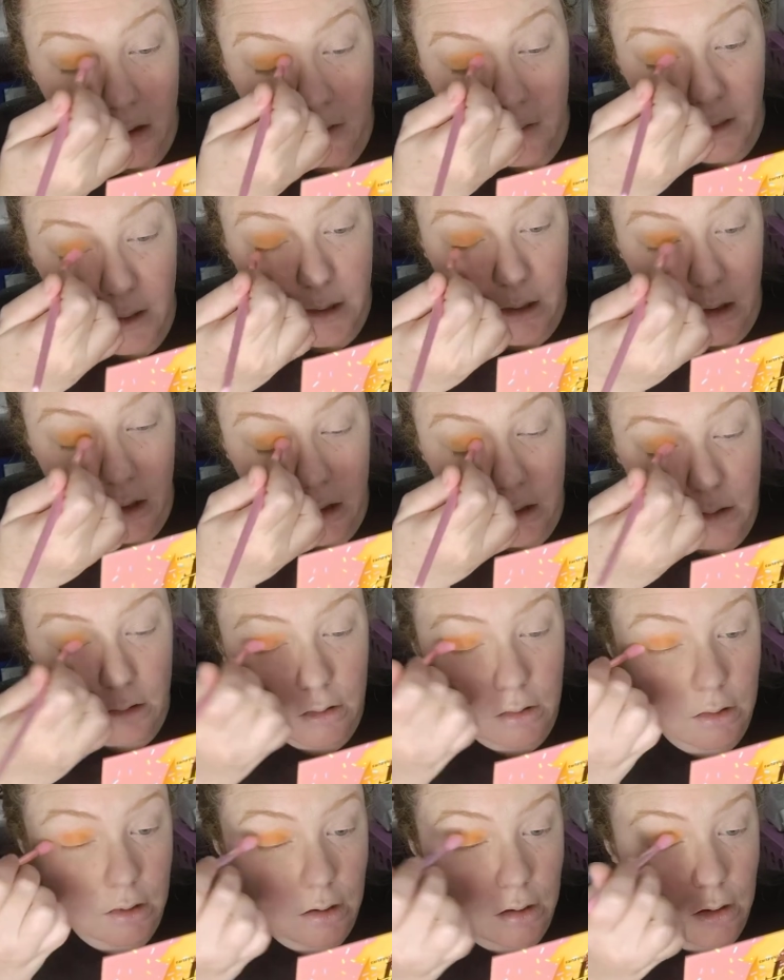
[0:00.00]
like
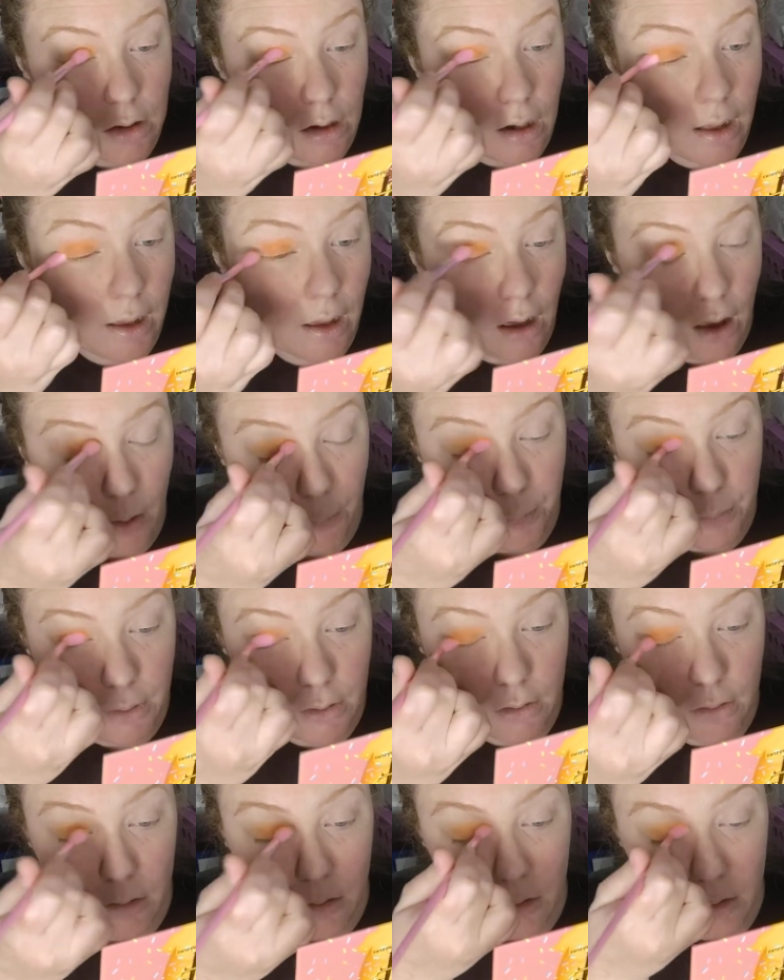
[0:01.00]
it didn't
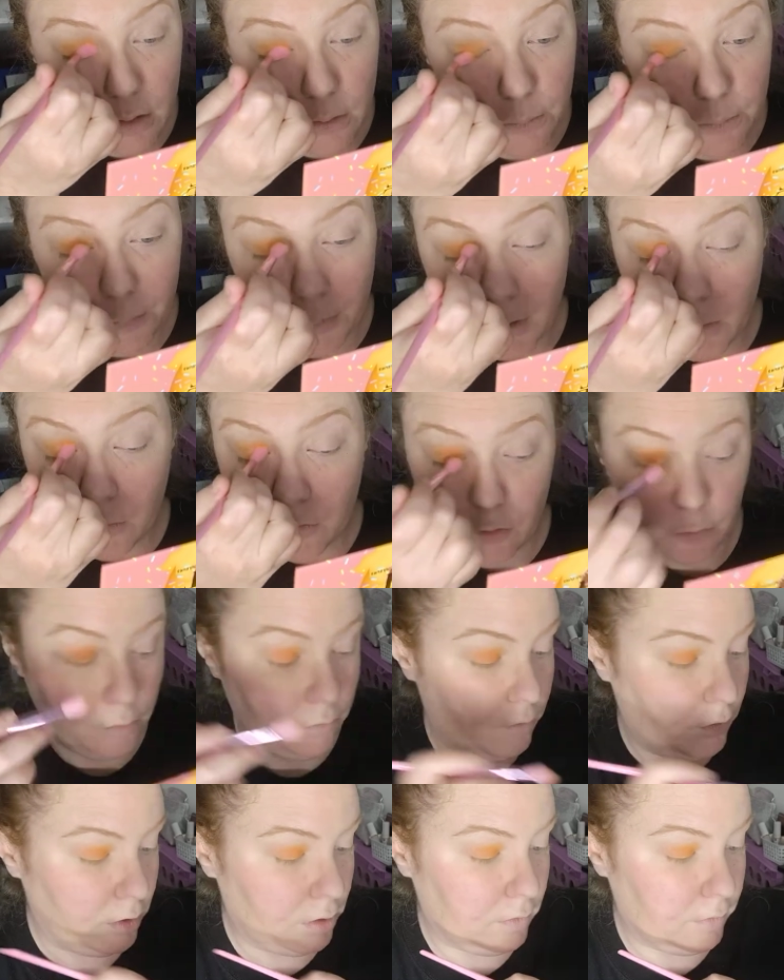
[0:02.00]
happen. But I want to be
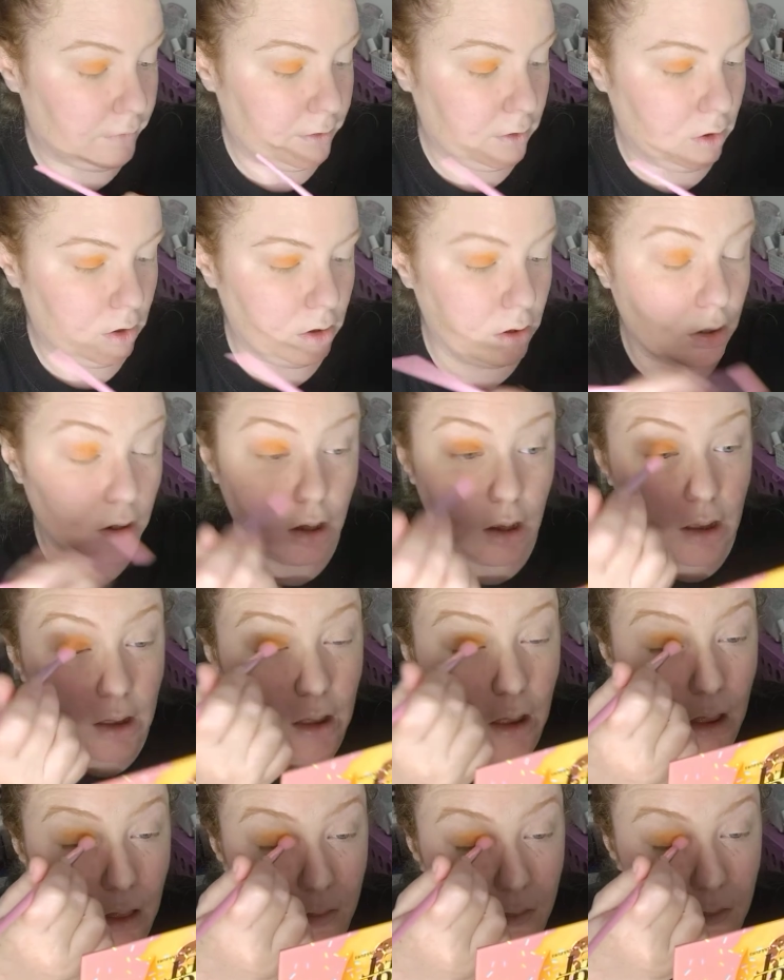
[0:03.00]
very clear.
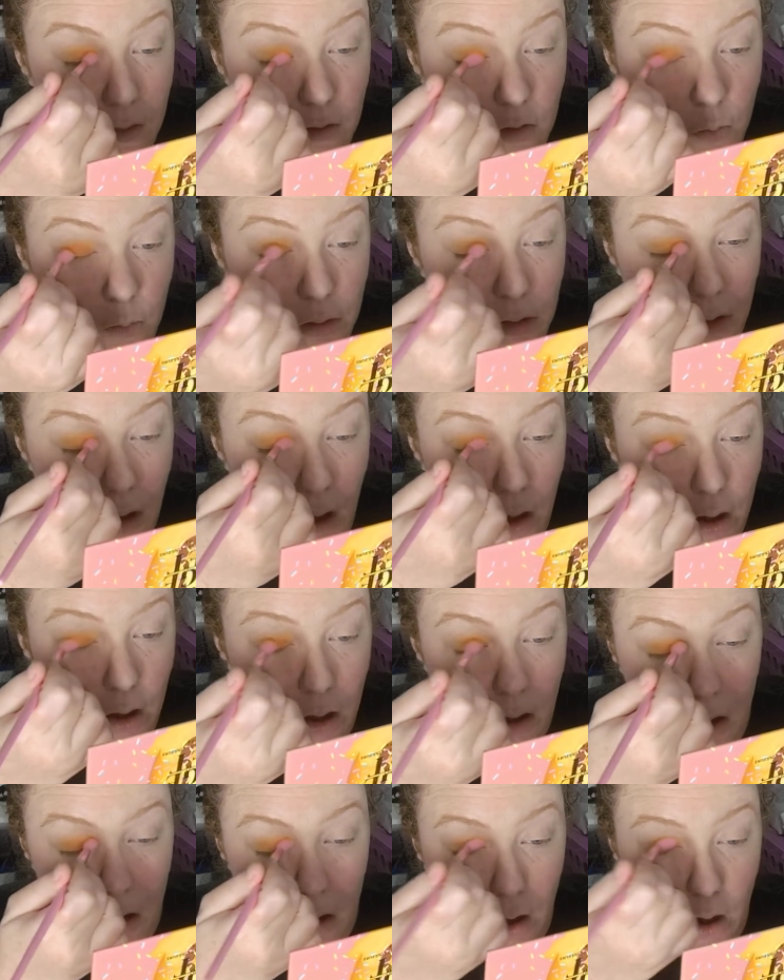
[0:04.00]
This was not
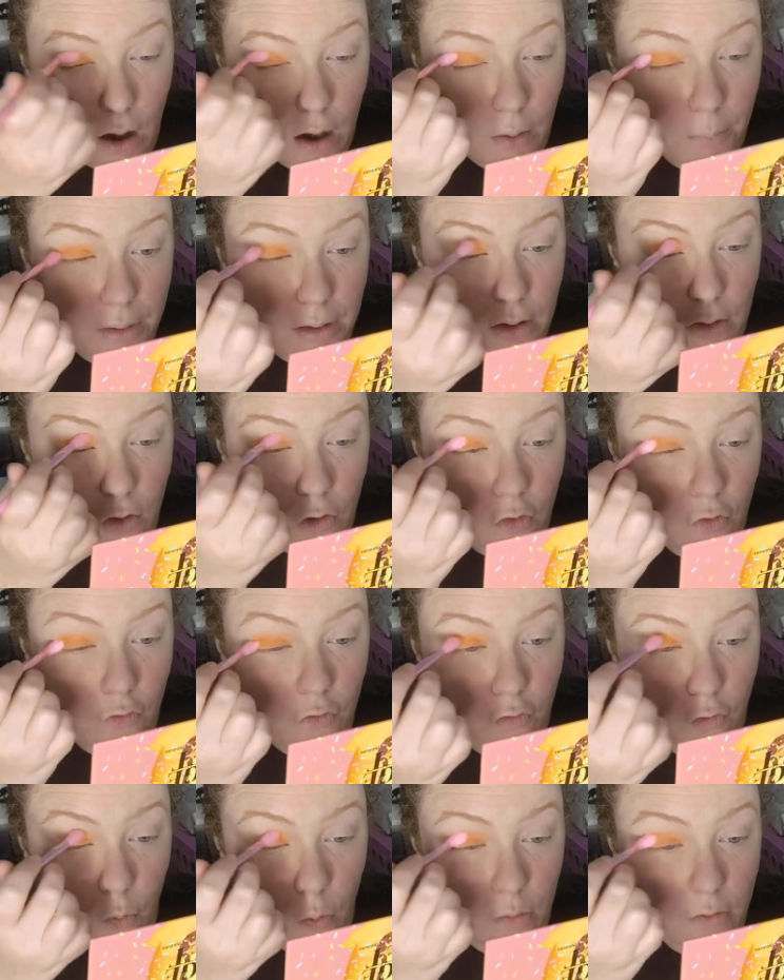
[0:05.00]
uncommon
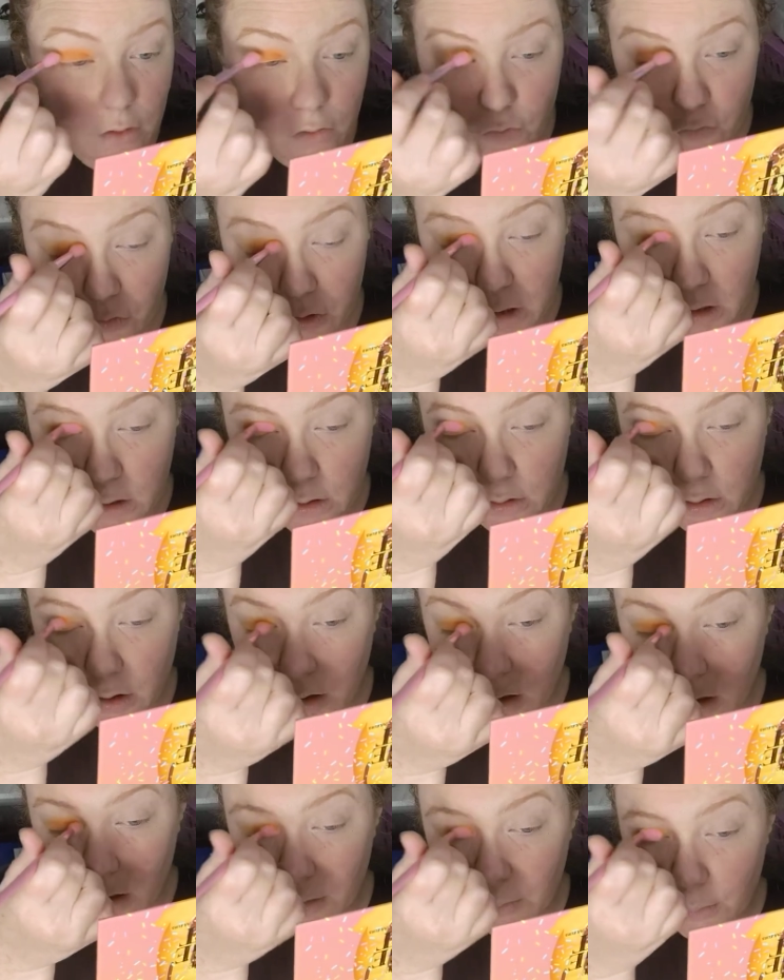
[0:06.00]
for the freaking
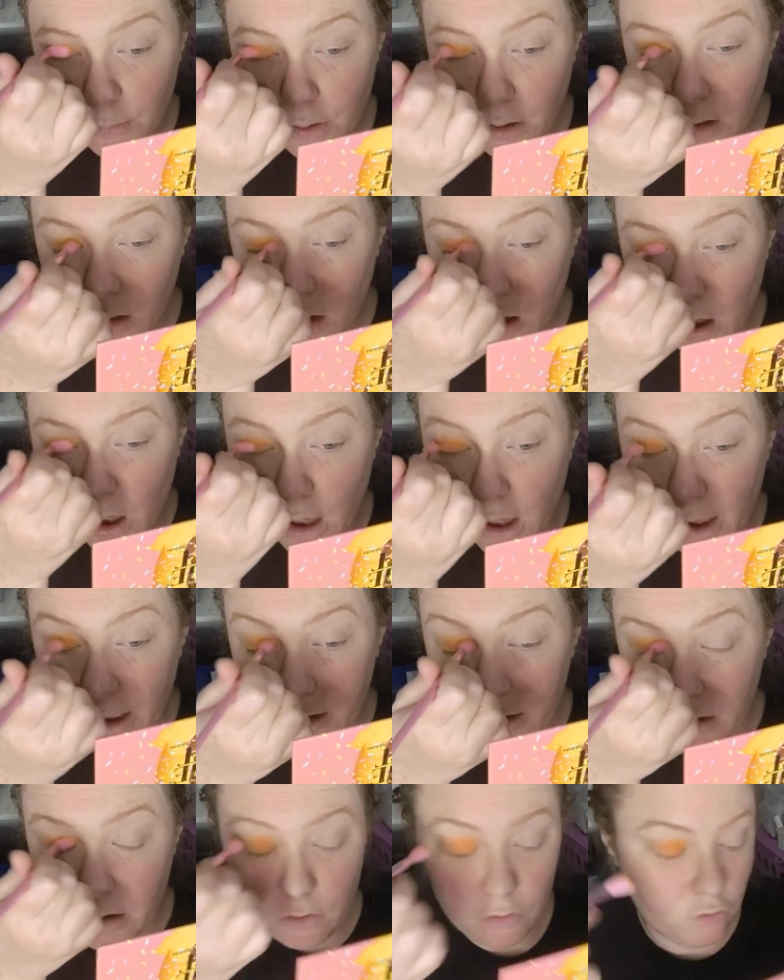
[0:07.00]
time.
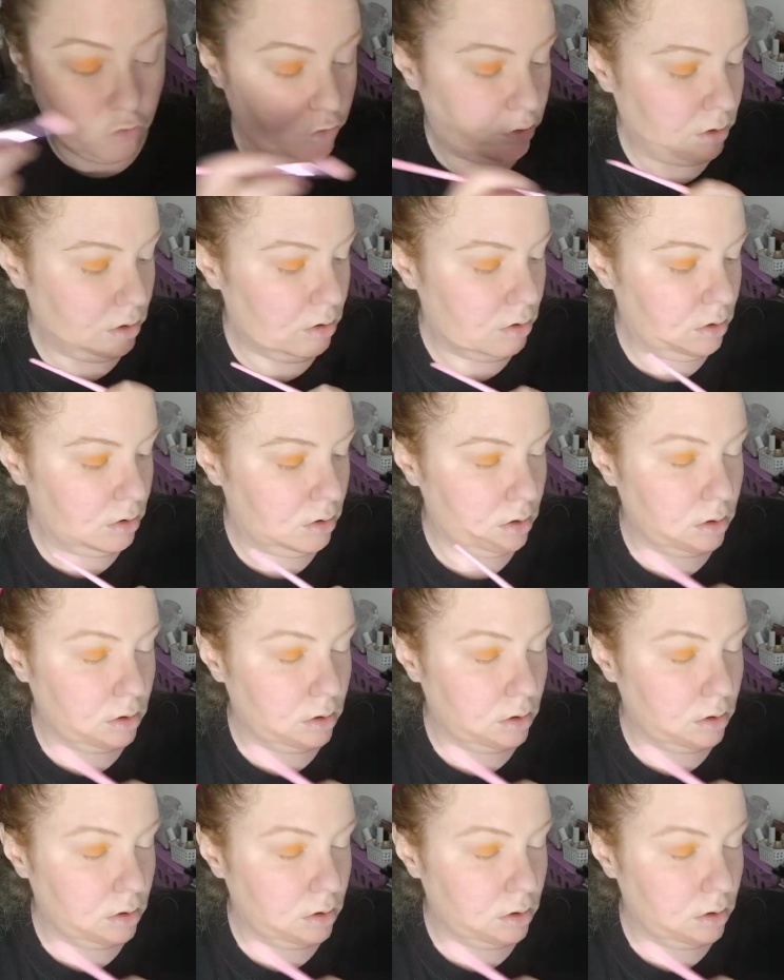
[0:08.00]
Had a history